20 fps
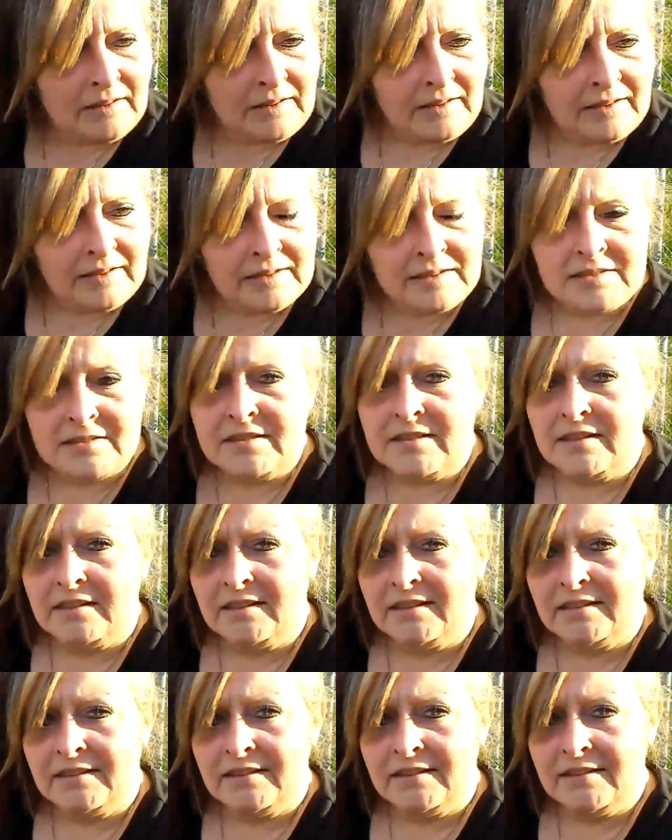and
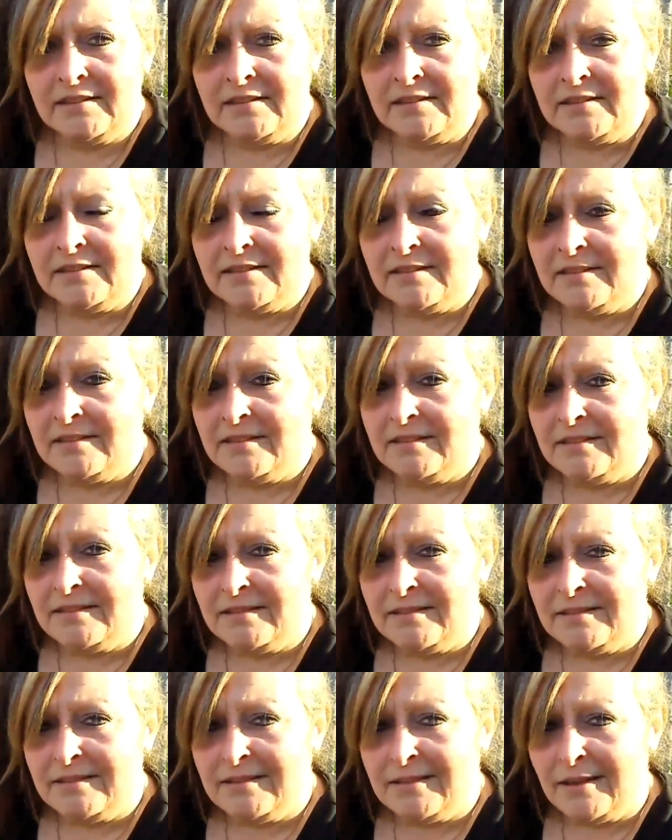uh,
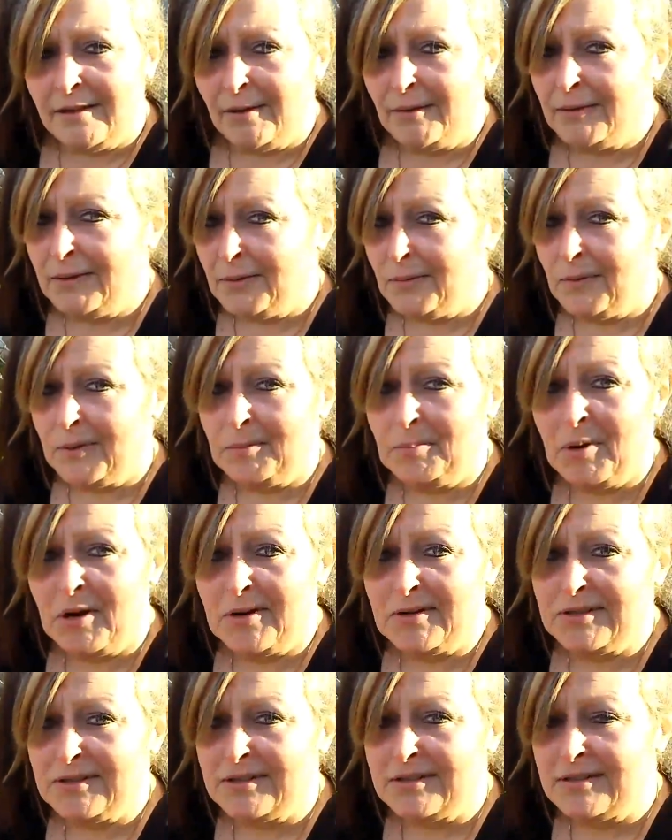only one
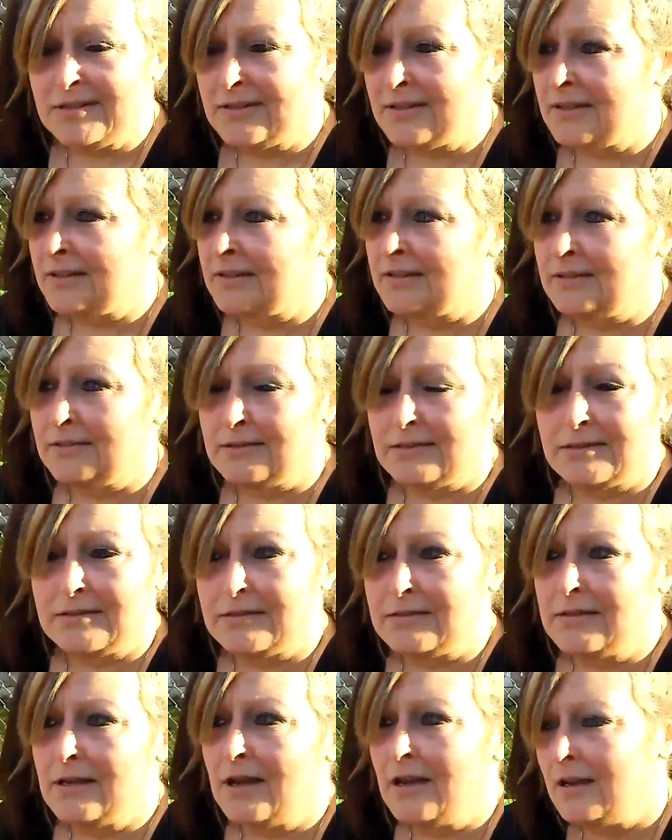person is like getting a
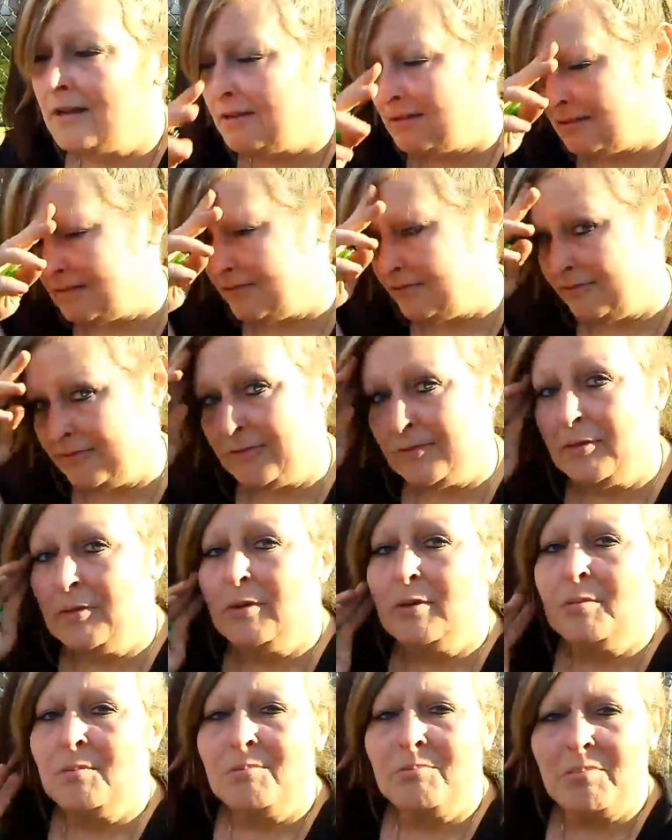ton of
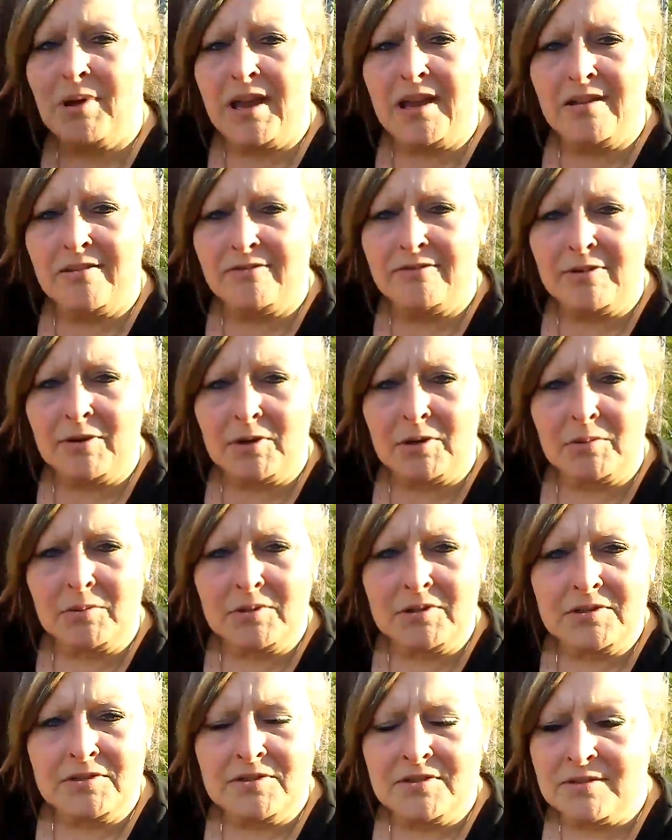pay it
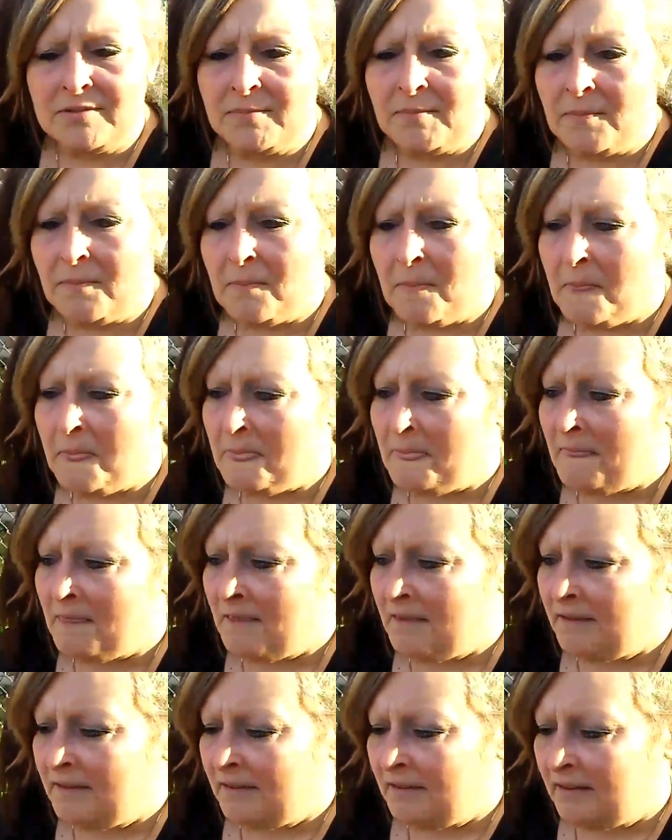forwards,
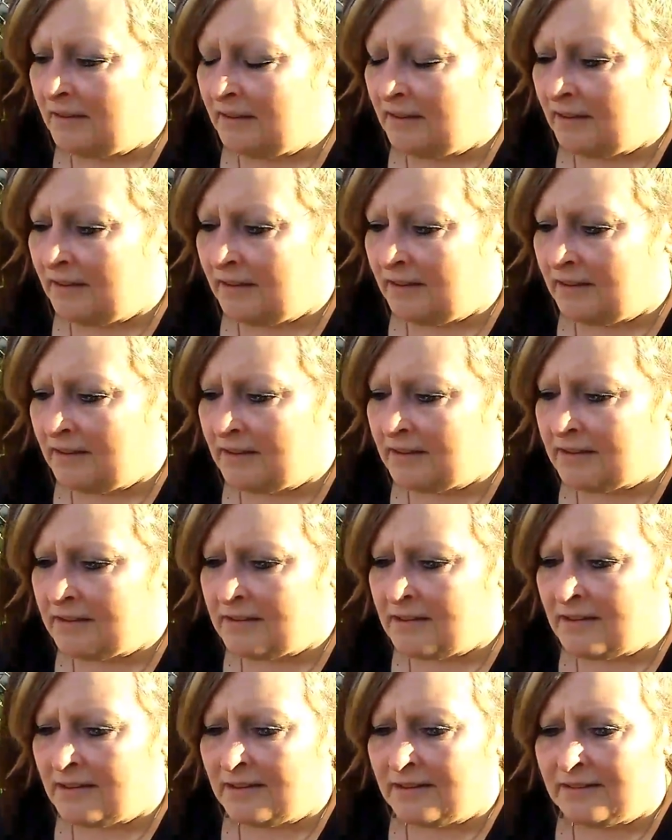
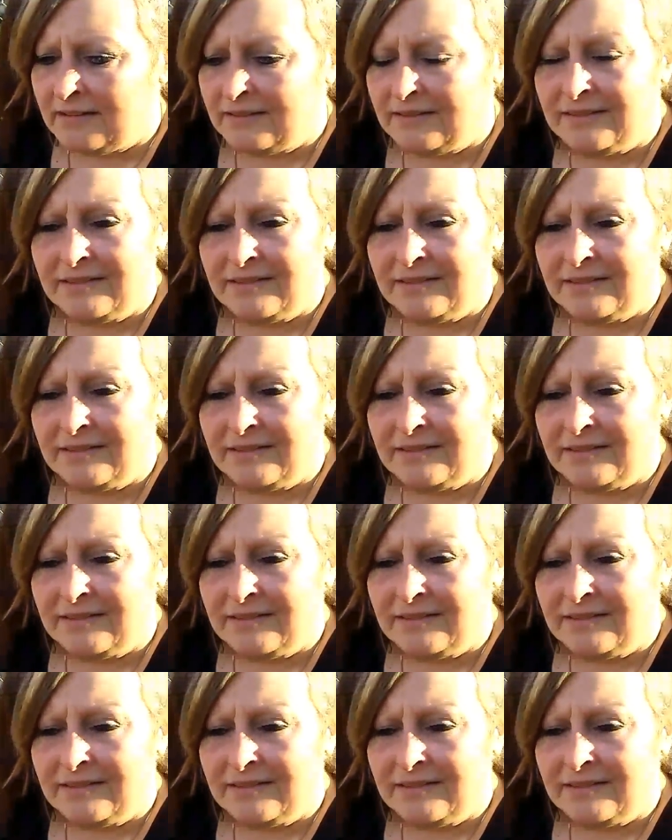and. Uh,